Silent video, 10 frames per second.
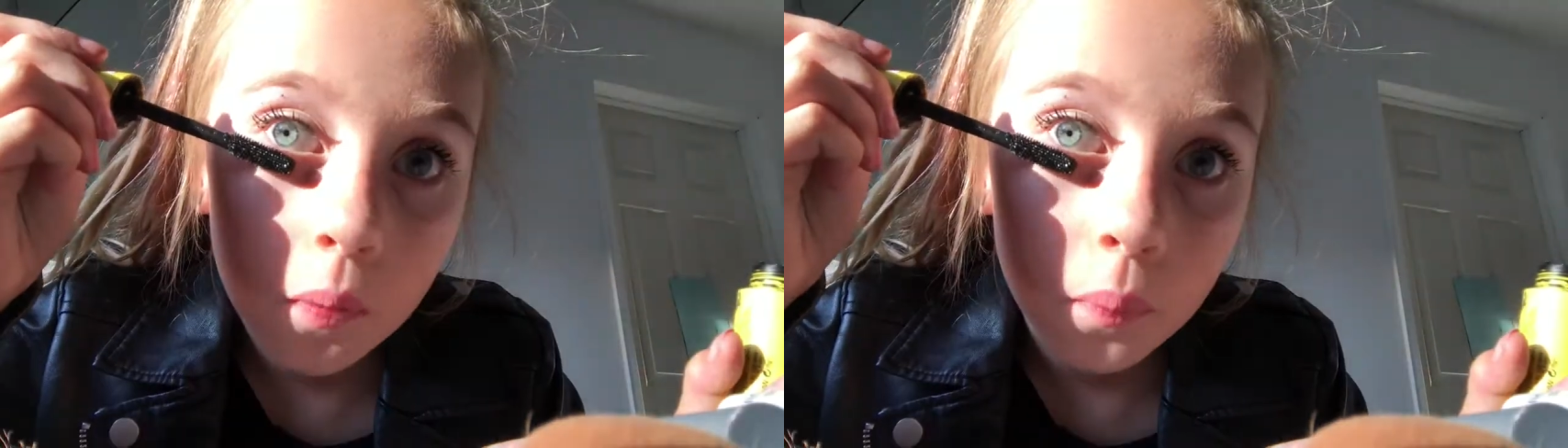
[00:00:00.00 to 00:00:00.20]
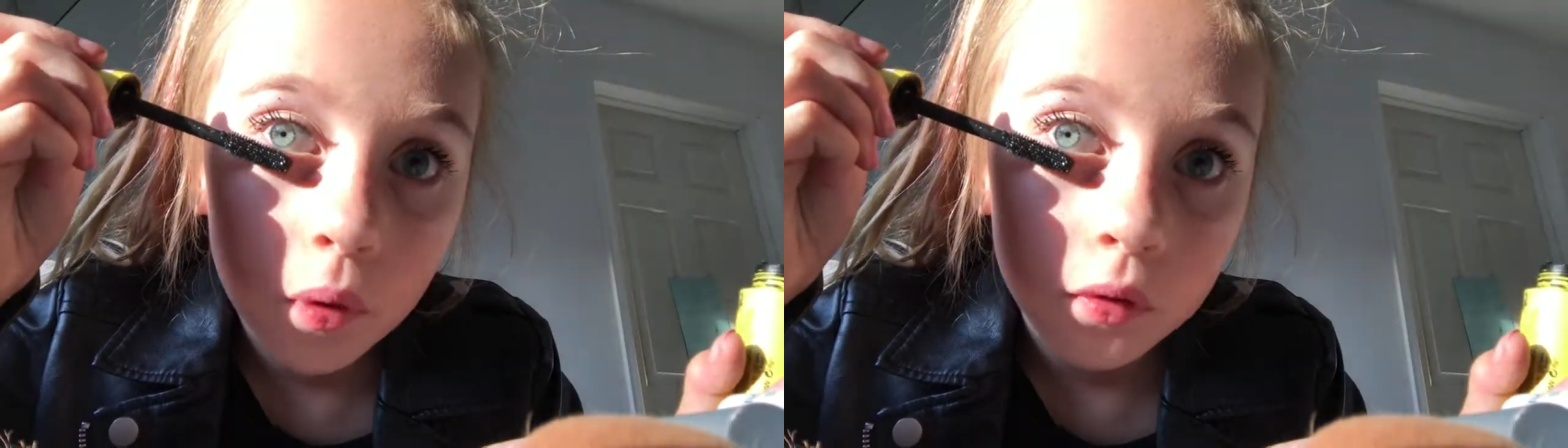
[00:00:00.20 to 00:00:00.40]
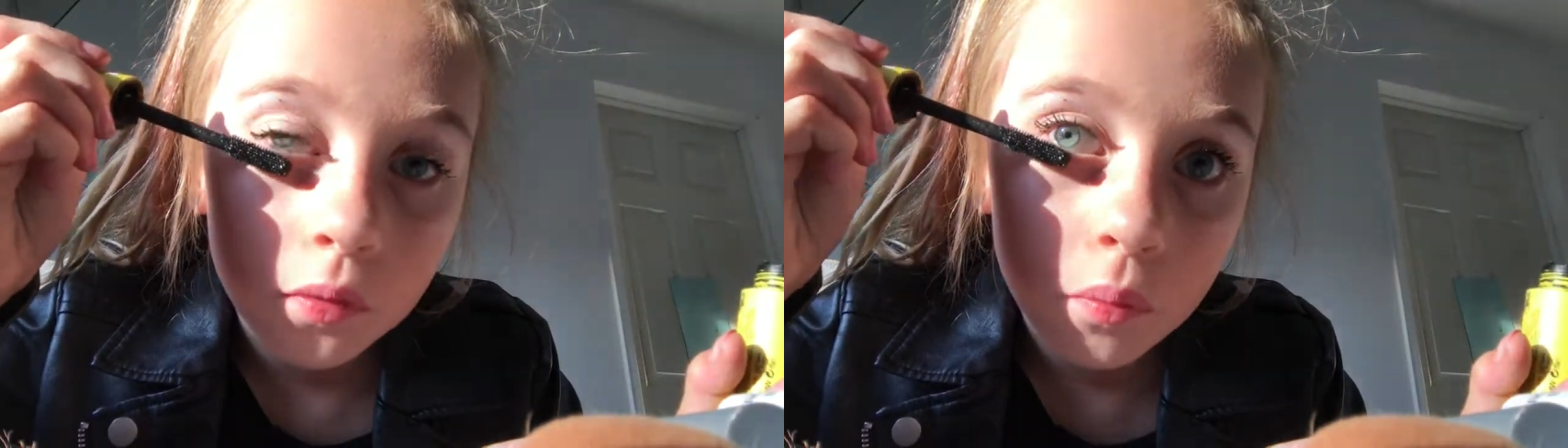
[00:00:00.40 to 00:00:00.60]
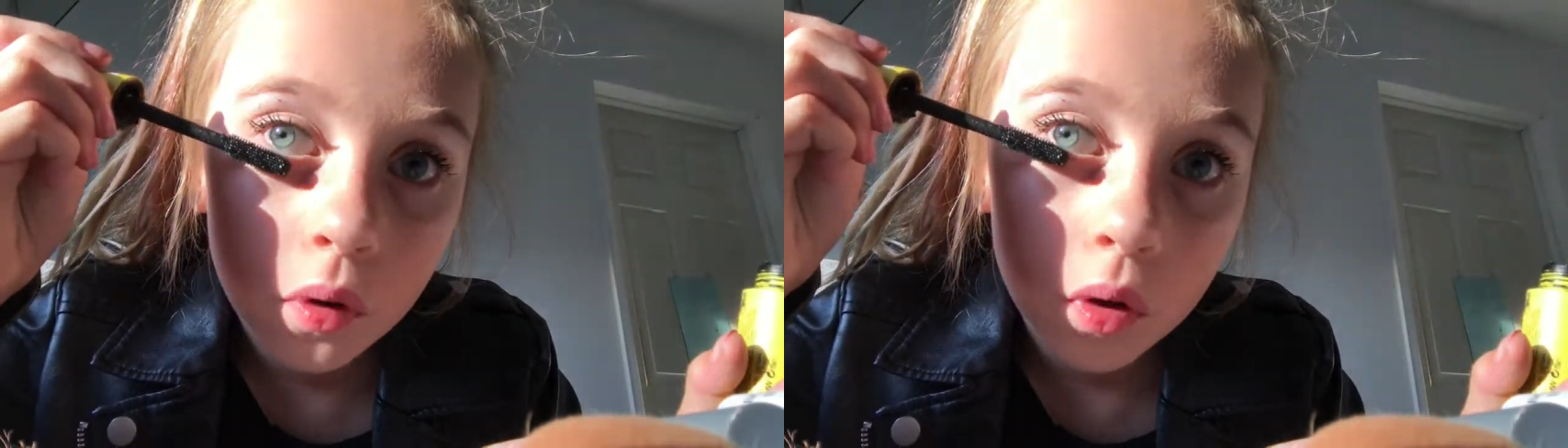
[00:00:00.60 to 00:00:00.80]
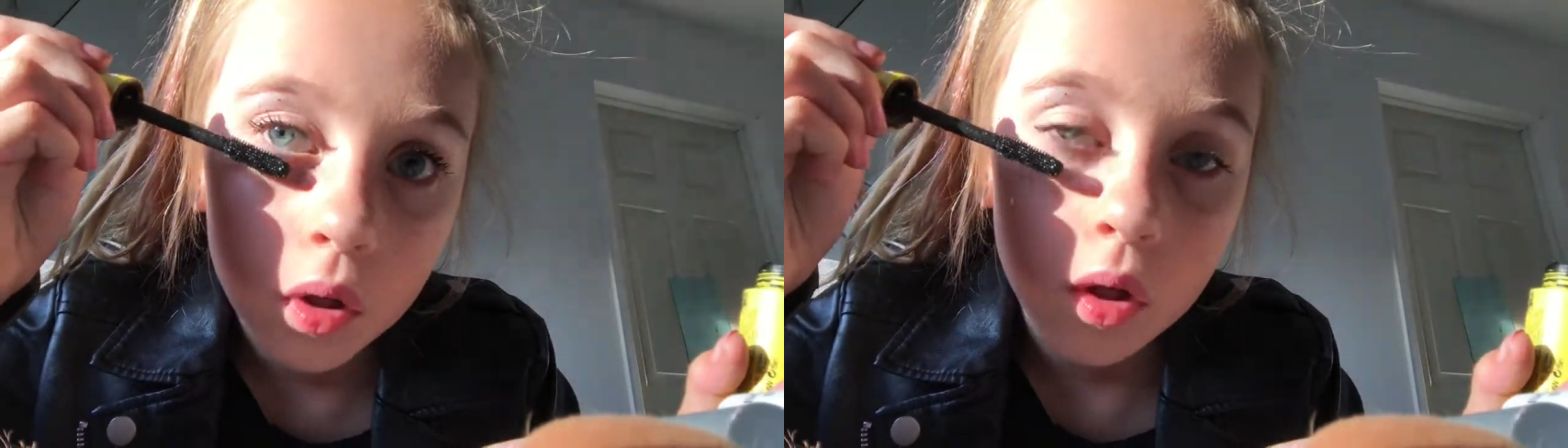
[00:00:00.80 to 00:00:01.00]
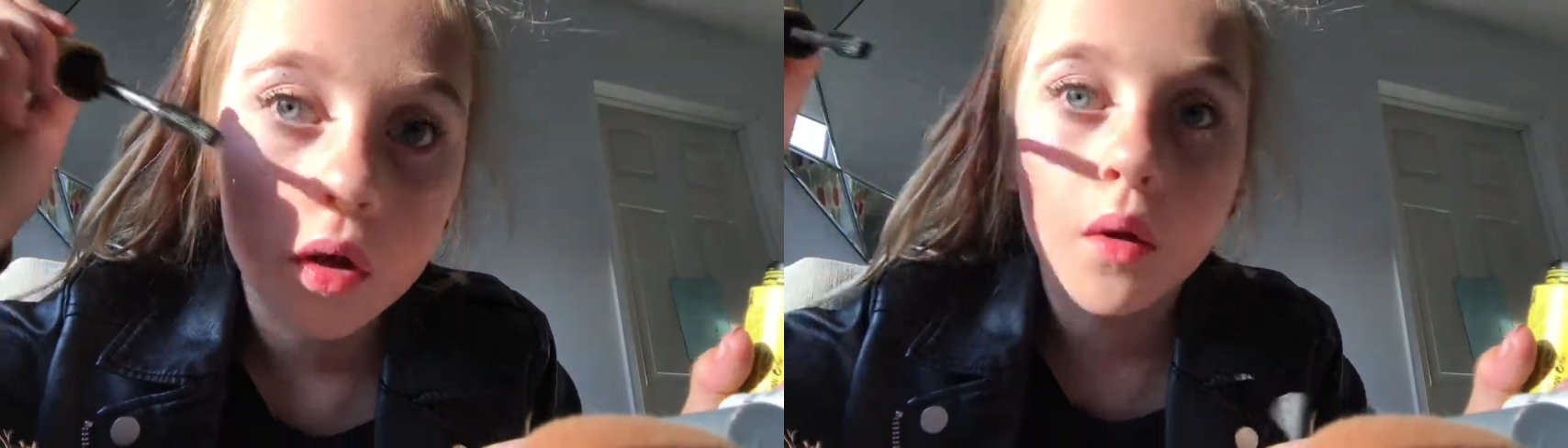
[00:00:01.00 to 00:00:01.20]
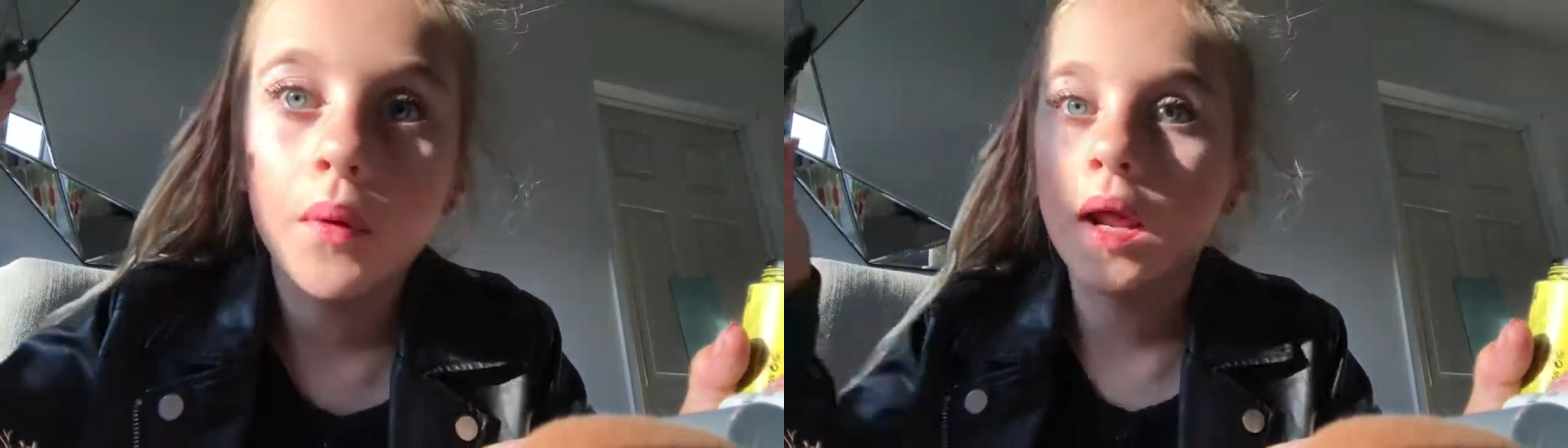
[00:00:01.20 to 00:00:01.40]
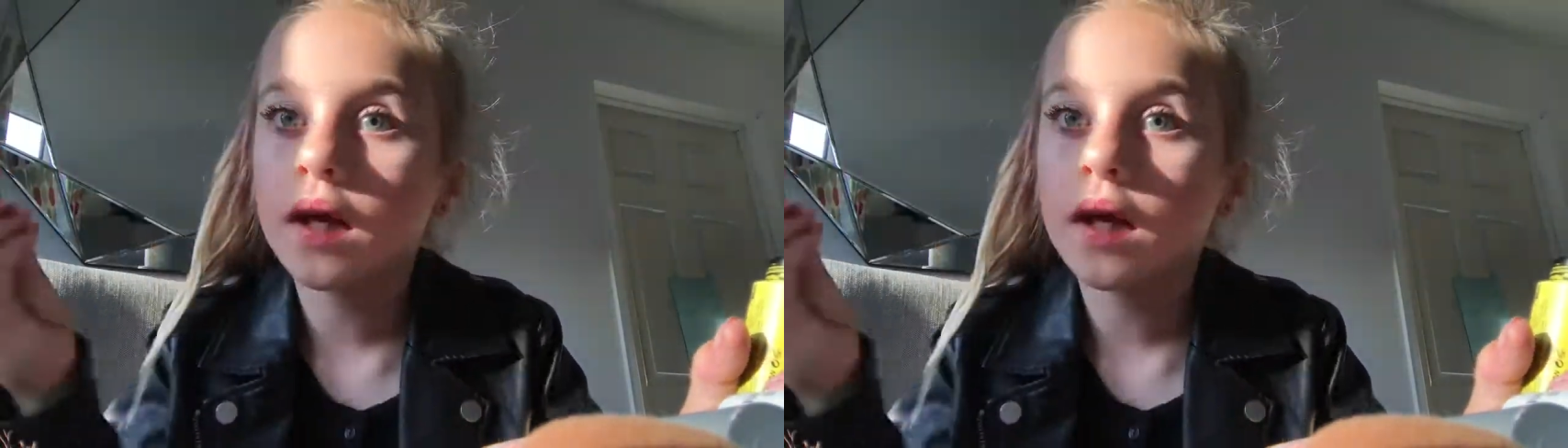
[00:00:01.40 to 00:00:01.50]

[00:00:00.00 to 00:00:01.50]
can put some on your lower